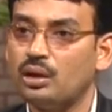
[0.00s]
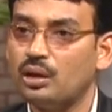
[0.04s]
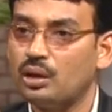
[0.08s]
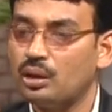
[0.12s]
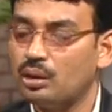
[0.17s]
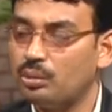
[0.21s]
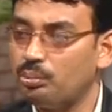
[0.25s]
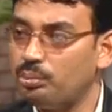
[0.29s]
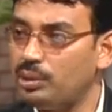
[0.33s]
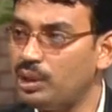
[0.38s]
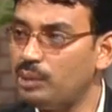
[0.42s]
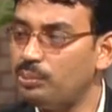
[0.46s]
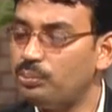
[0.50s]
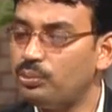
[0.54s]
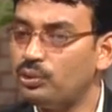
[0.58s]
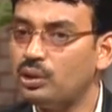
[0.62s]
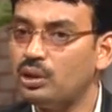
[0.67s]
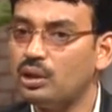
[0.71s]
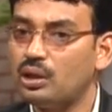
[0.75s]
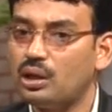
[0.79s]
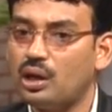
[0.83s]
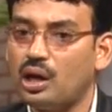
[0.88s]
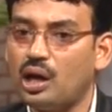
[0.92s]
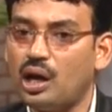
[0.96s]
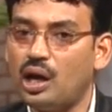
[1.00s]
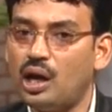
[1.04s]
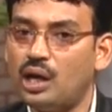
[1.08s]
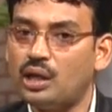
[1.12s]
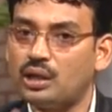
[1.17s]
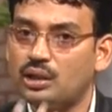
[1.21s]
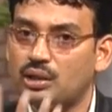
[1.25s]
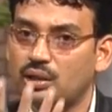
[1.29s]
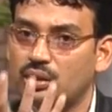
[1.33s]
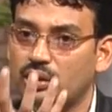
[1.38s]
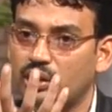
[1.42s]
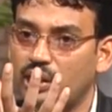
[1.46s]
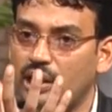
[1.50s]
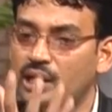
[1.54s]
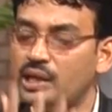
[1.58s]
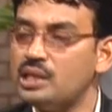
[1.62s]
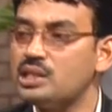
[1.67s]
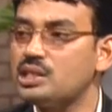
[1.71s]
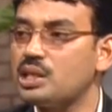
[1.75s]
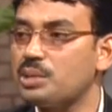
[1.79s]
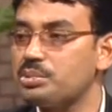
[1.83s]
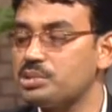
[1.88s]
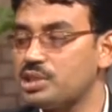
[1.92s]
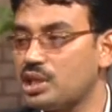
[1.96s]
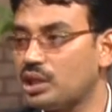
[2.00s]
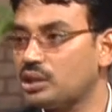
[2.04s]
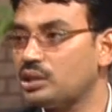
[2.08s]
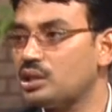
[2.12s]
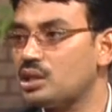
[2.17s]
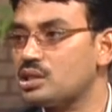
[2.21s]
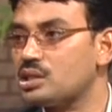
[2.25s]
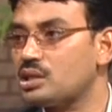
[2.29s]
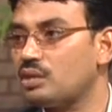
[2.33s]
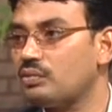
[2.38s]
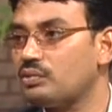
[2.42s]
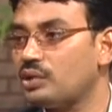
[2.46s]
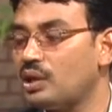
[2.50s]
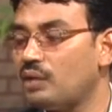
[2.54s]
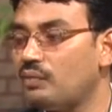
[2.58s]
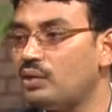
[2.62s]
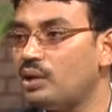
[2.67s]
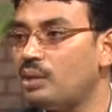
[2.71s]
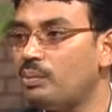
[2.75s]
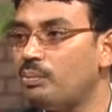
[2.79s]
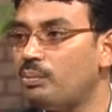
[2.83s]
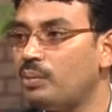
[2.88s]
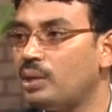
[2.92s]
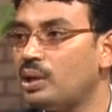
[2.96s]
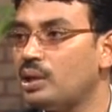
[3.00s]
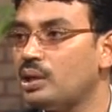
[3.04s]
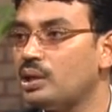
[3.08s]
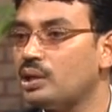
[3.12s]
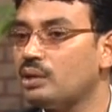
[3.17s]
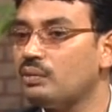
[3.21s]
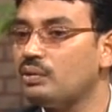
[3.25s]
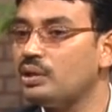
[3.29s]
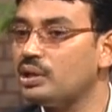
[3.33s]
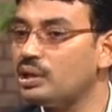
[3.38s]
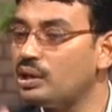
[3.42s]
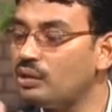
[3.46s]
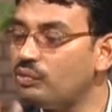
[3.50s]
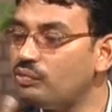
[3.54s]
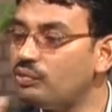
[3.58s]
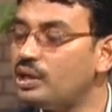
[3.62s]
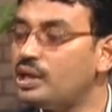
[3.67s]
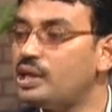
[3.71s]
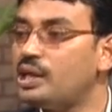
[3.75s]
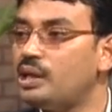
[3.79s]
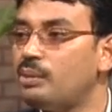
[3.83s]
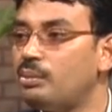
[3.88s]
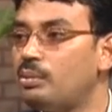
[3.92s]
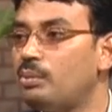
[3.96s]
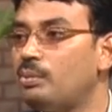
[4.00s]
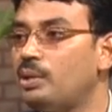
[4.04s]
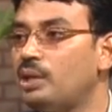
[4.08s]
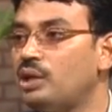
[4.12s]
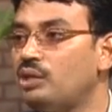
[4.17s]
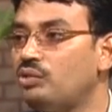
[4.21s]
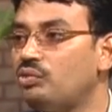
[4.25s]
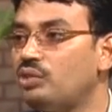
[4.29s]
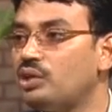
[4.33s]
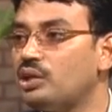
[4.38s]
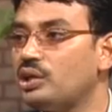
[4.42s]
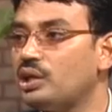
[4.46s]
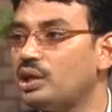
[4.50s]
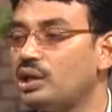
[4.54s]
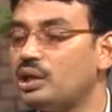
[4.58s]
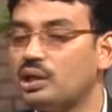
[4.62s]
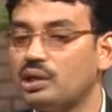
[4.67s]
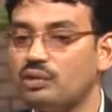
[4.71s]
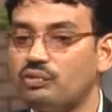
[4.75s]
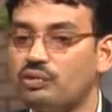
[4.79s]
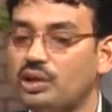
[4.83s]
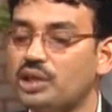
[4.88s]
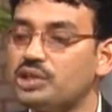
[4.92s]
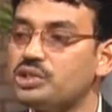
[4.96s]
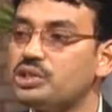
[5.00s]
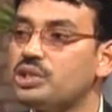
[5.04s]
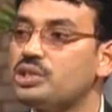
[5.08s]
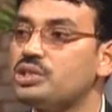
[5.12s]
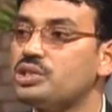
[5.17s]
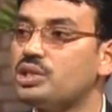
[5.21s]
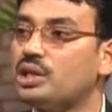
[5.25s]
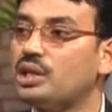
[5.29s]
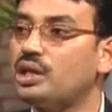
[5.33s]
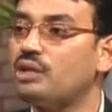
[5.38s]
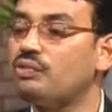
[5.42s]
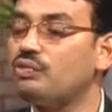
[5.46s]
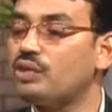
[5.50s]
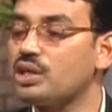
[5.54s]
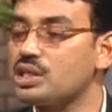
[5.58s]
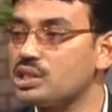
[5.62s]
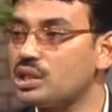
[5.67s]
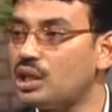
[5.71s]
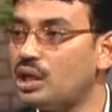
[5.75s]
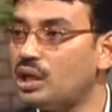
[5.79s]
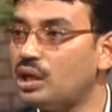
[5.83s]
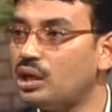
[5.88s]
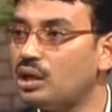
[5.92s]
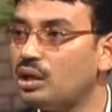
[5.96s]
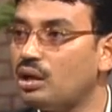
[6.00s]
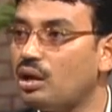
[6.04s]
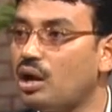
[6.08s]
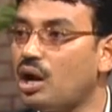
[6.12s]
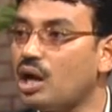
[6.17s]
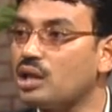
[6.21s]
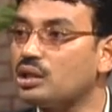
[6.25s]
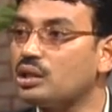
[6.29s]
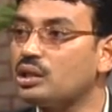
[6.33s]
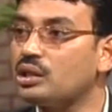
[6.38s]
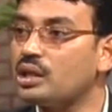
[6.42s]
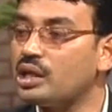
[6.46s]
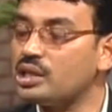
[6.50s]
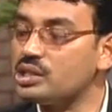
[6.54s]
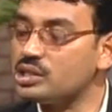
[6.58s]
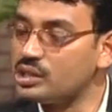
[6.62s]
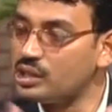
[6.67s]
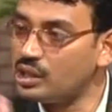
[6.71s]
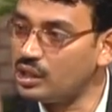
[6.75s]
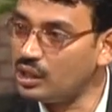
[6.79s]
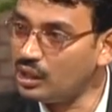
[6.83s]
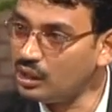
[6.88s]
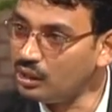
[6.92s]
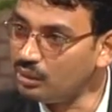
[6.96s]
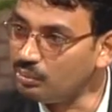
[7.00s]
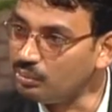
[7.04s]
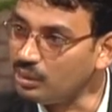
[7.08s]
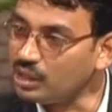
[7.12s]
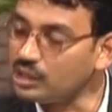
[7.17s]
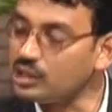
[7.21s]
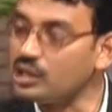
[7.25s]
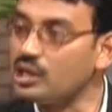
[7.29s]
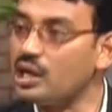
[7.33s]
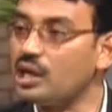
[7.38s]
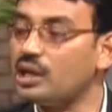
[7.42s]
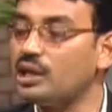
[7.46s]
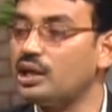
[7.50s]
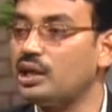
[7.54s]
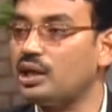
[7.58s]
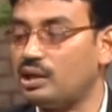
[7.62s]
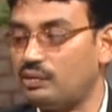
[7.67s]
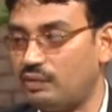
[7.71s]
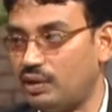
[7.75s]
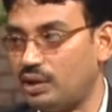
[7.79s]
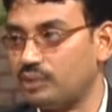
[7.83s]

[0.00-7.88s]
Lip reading: people or any subsectors of development will definitely be benefited if extension efforts are organized in a methodological way.